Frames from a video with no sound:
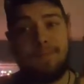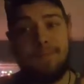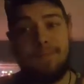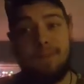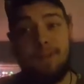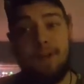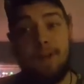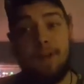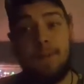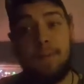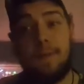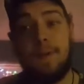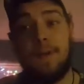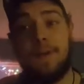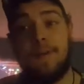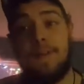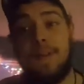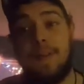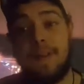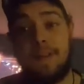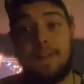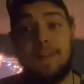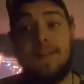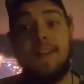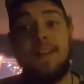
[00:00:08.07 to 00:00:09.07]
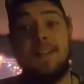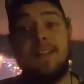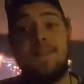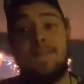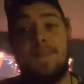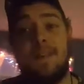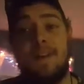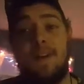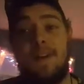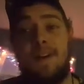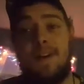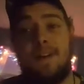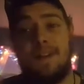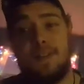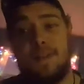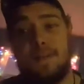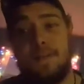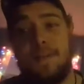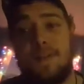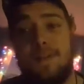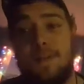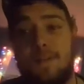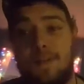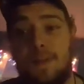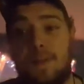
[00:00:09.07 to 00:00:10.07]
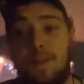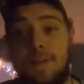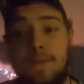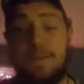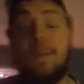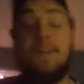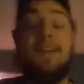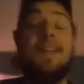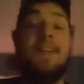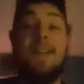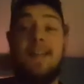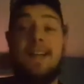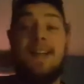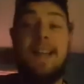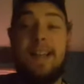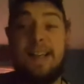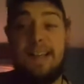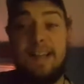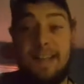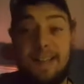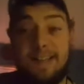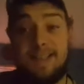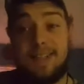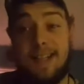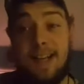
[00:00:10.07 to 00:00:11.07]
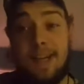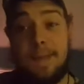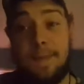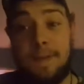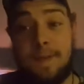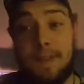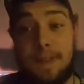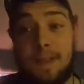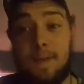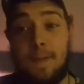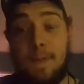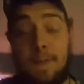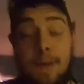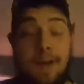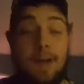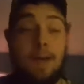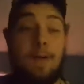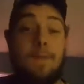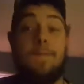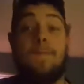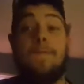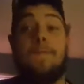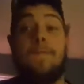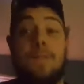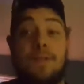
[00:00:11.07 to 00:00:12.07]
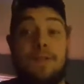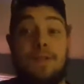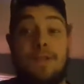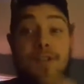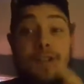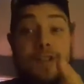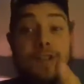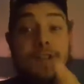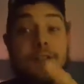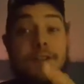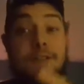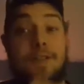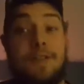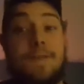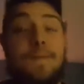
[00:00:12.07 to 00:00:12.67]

Alright, Murder Inc., thanks for that awesome intro, and it's time to get wild for sure.